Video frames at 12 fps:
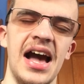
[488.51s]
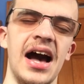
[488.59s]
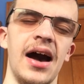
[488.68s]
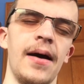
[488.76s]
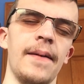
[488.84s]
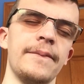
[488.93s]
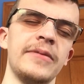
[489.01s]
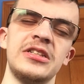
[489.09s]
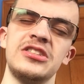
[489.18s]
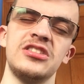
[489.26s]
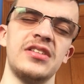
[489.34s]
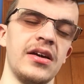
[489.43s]
It's
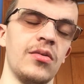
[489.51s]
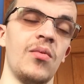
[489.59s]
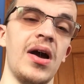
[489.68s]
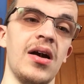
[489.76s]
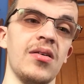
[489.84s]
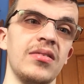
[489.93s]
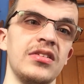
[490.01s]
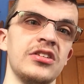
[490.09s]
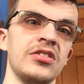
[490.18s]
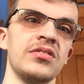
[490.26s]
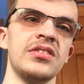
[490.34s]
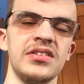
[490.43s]
just like, wow,
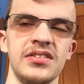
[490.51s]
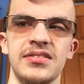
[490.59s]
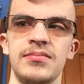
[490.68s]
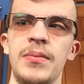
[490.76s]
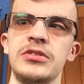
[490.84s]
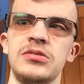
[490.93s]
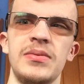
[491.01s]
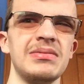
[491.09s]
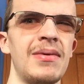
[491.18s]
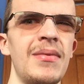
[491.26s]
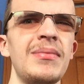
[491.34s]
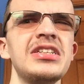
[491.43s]
dude,
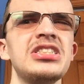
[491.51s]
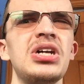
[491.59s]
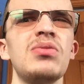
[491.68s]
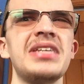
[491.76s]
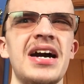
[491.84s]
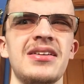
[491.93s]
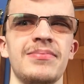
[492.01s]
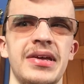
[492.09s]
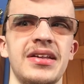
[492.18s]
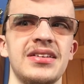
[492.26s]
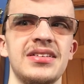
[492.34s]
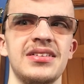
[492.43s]
maybe slow down a bit.